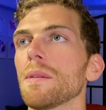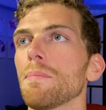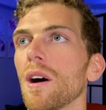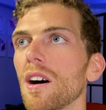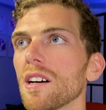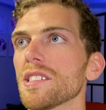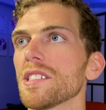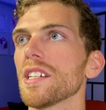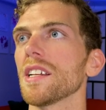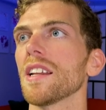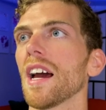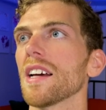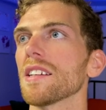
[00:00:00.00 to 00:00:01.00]
passed
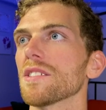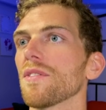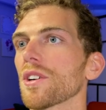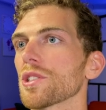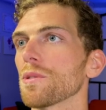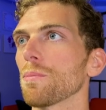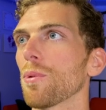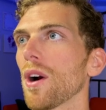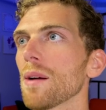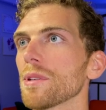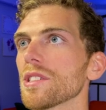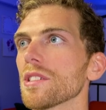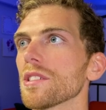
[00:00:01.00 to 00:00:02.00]
in as function
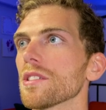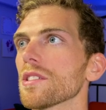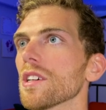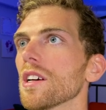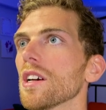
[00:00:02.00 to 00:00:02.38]
parameters.